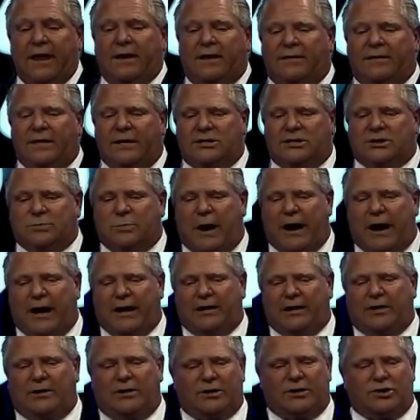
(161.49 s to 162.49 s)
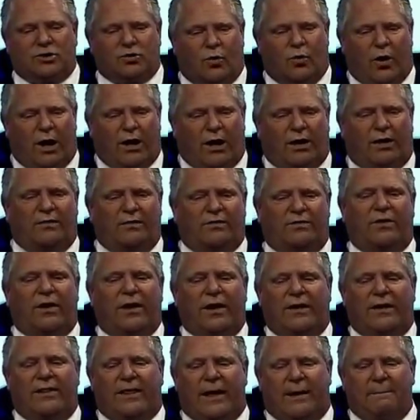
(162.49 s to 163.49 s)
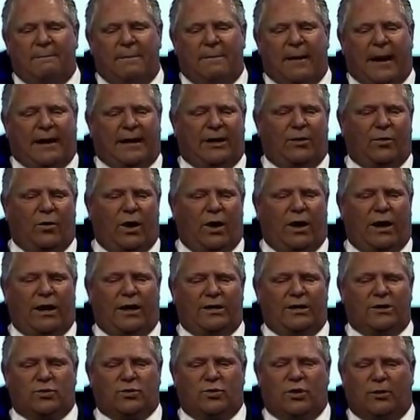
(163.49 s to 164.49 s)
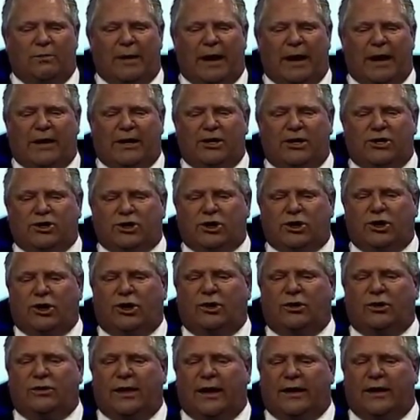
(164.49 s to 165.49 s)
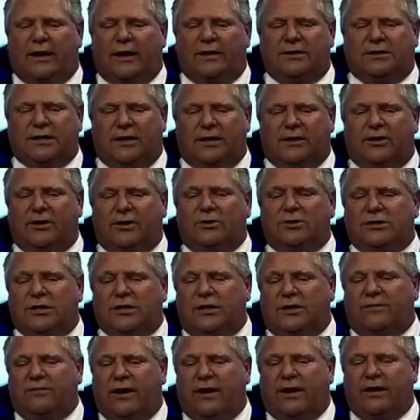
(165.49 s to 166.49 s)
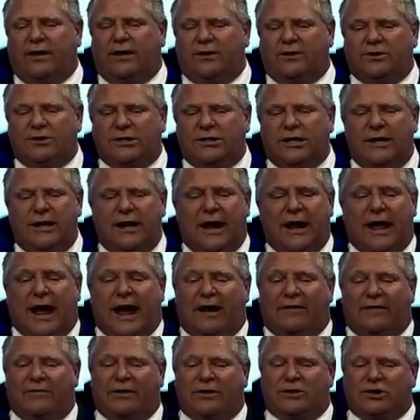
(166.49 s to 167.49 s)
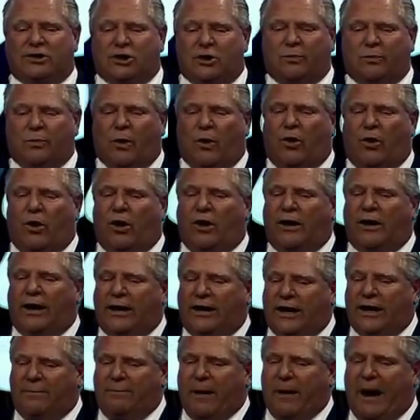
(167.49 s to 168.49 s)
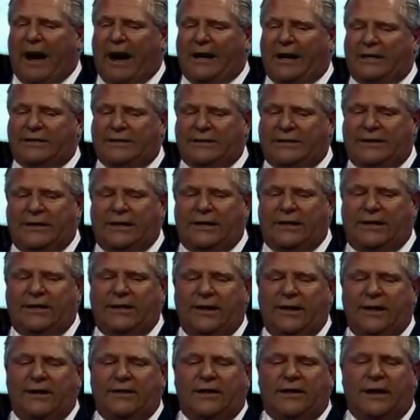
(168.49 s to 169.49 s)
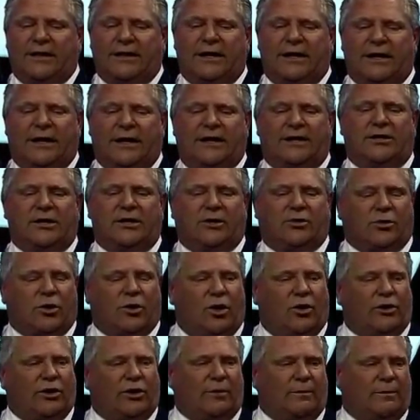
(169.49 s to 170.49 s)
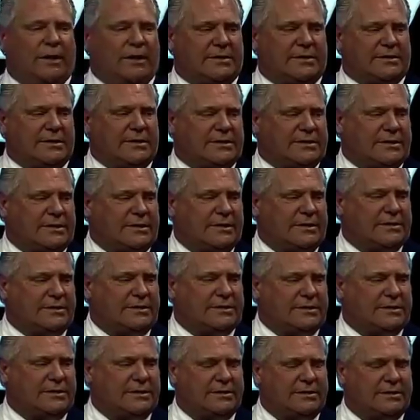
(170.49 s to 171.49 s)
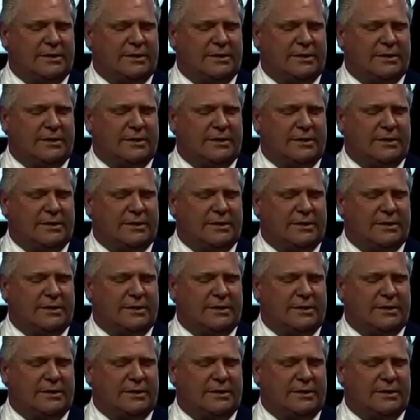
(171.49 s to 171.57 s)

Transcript: This panel is one of the many ways we're making sure that Ontario's innovators have the support and capacity they need to grow their businesses.